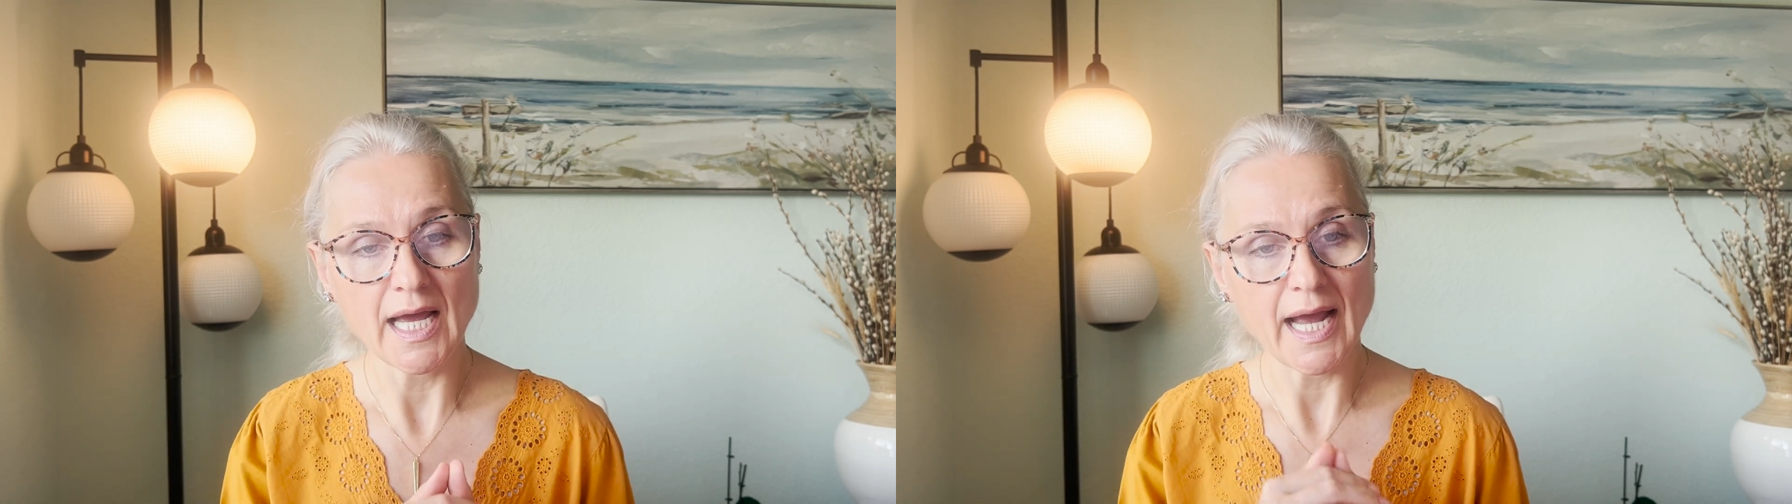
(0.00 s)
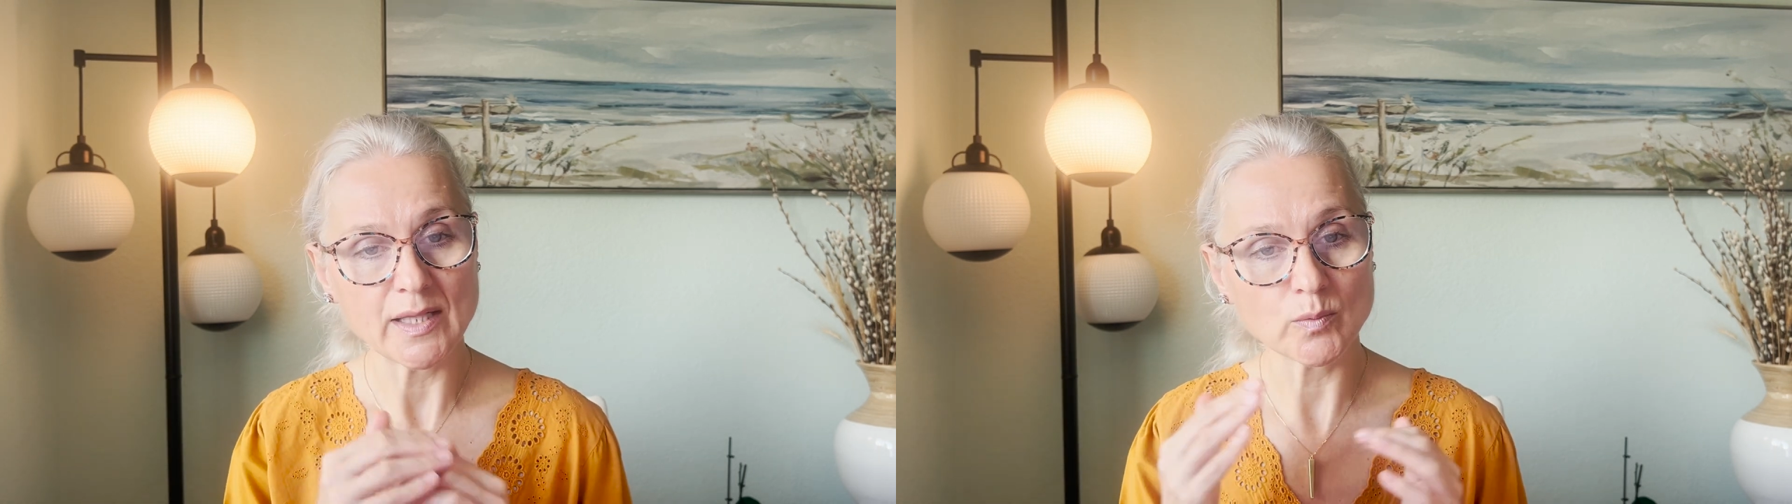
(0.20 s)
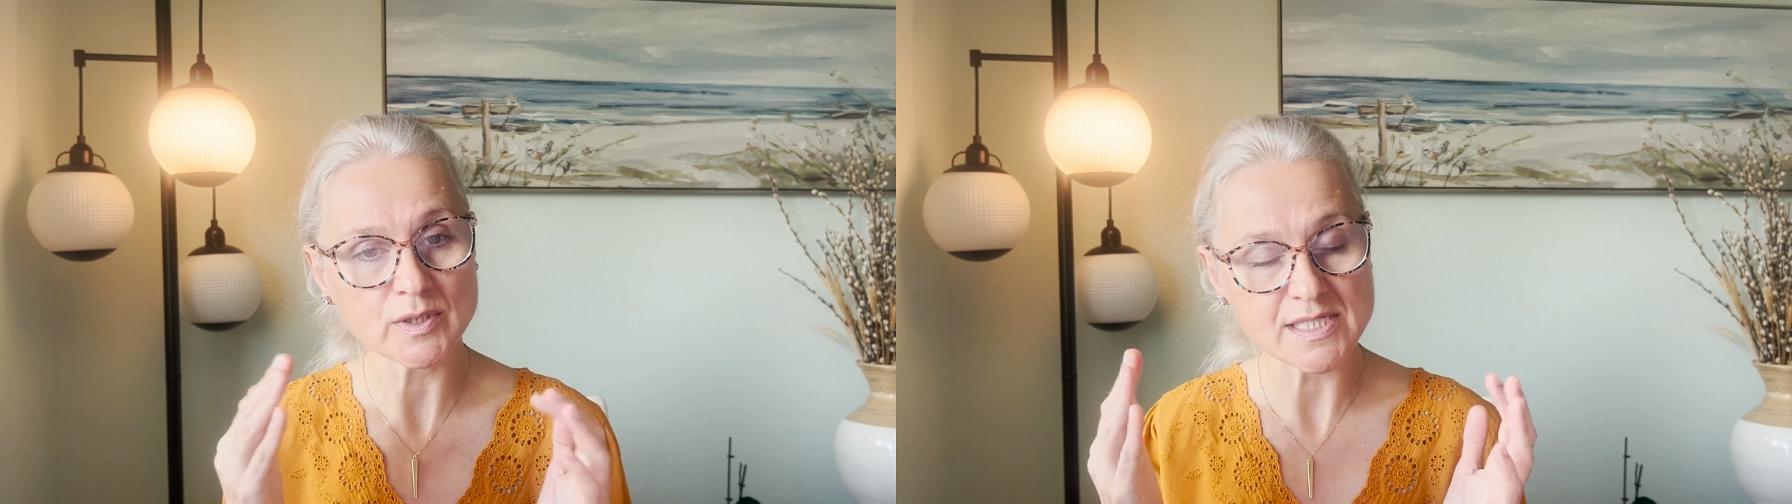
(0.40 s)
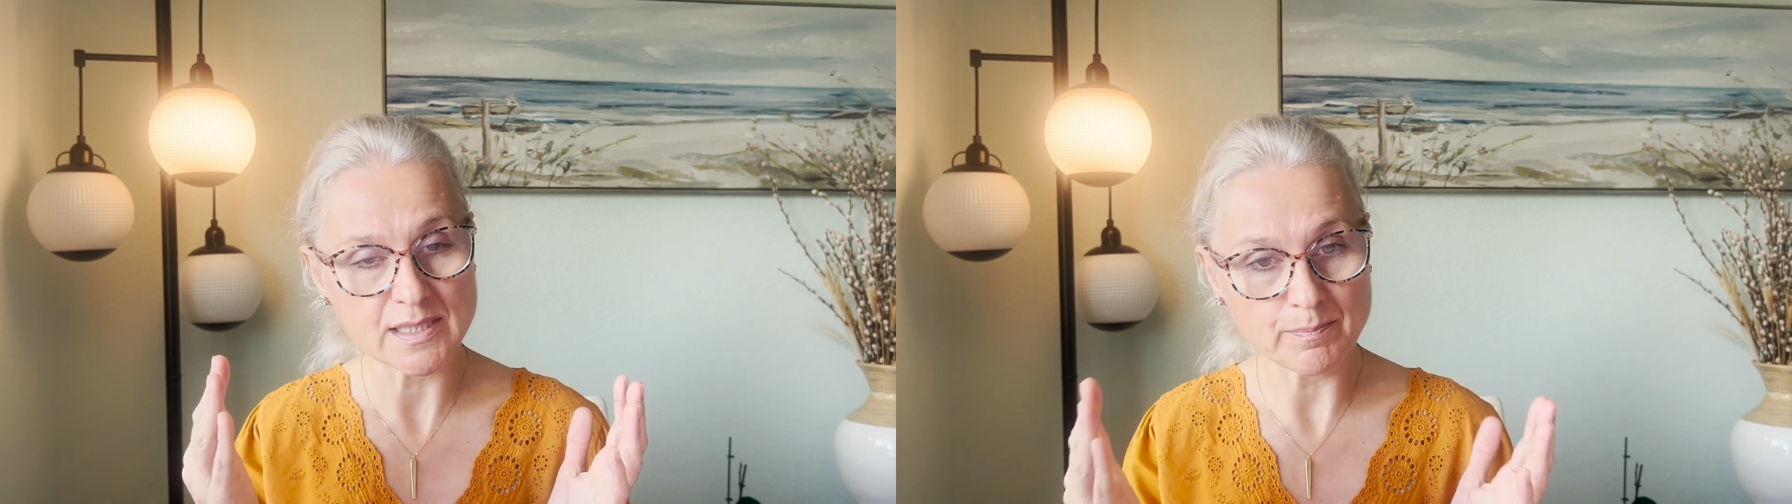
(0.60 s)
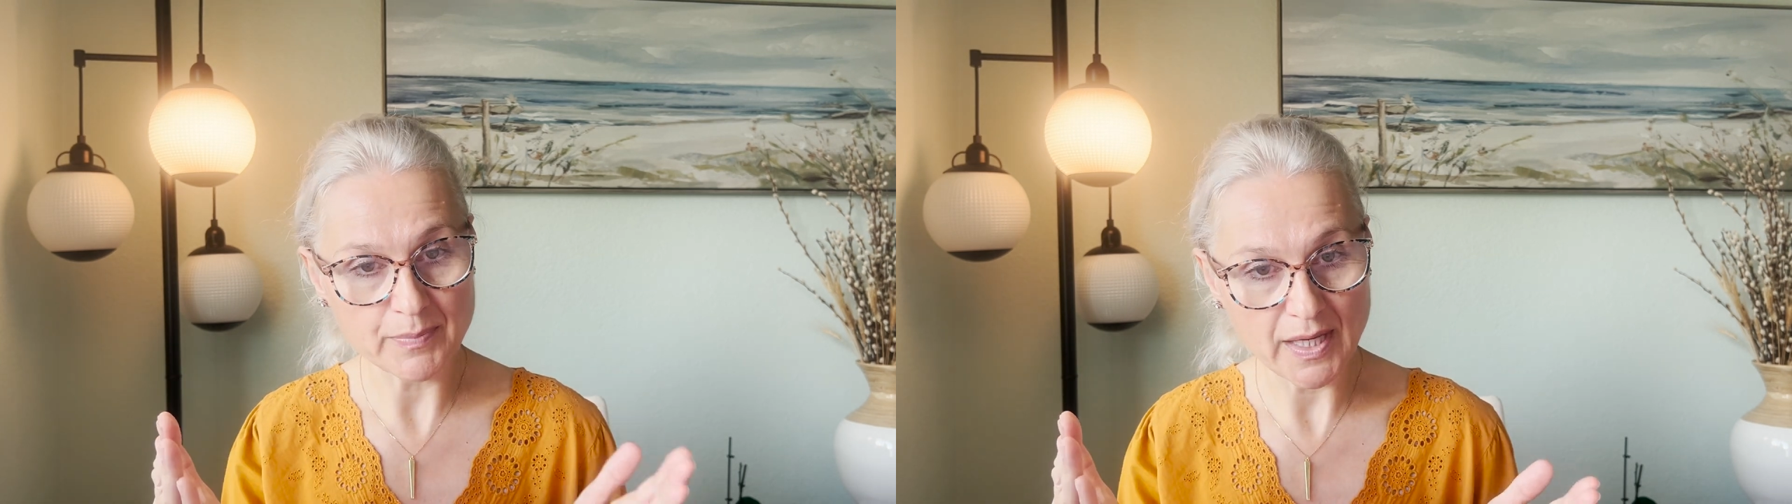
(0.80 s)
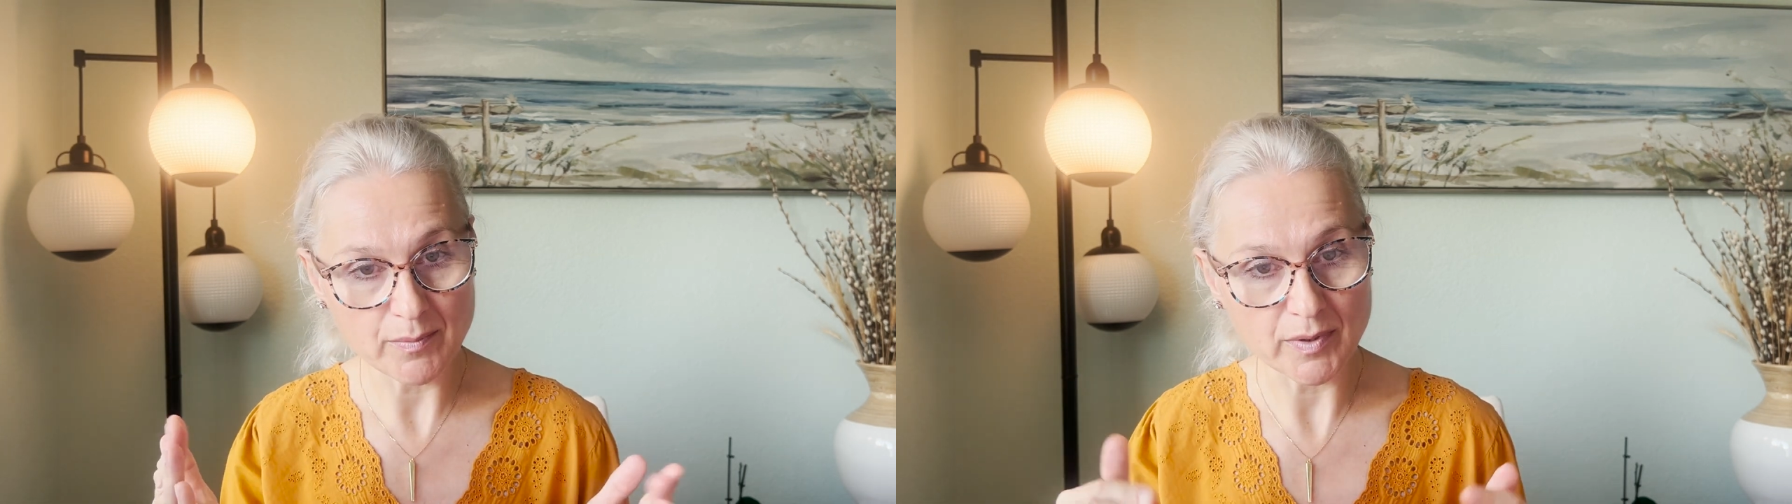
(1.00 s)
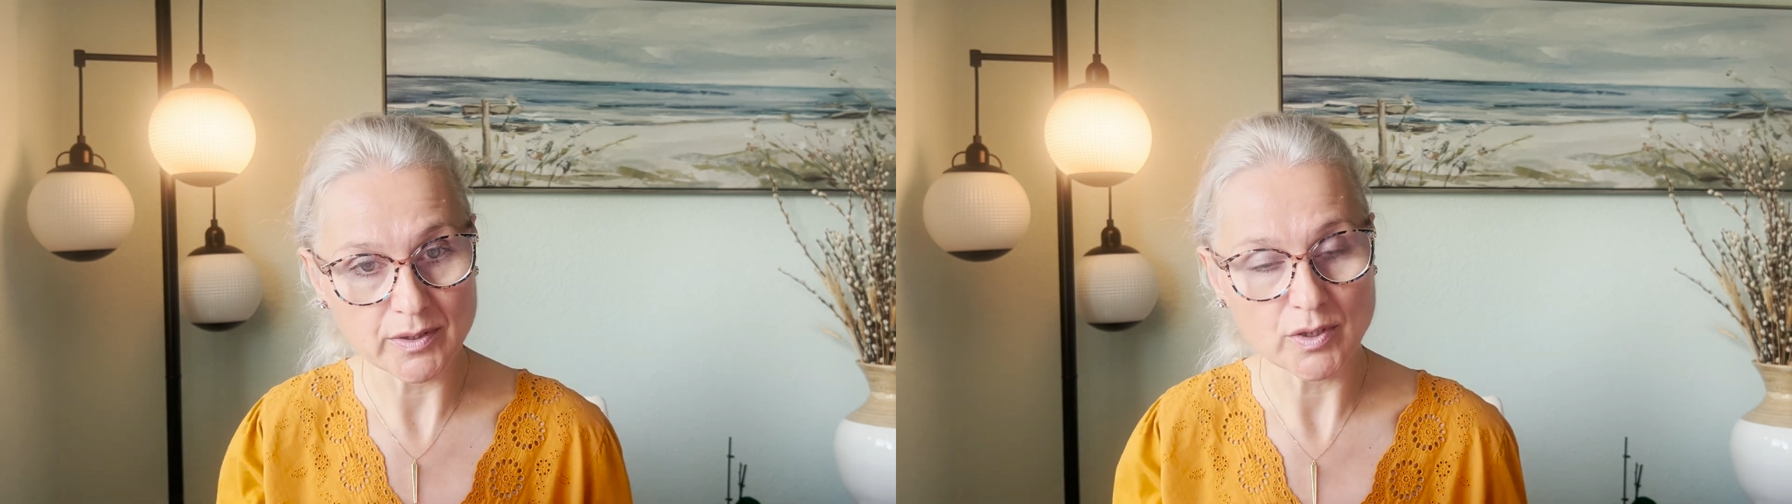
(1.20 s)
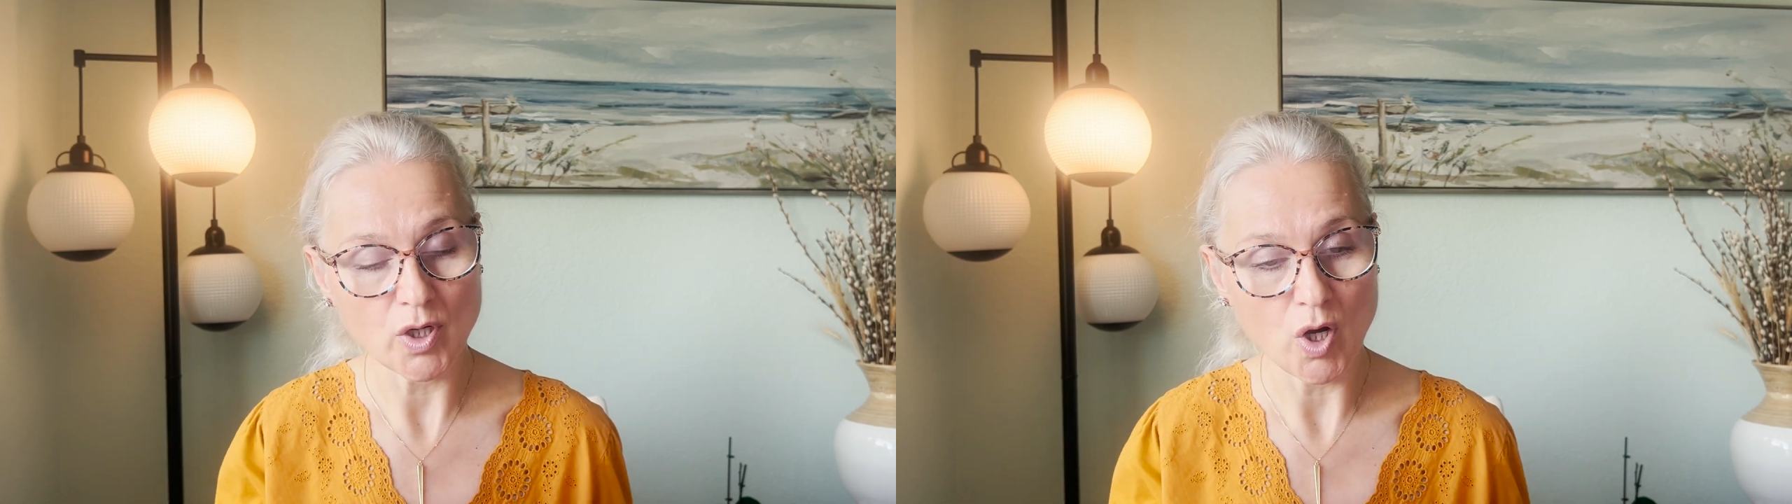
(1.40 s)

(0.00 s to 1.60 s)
and what is the payment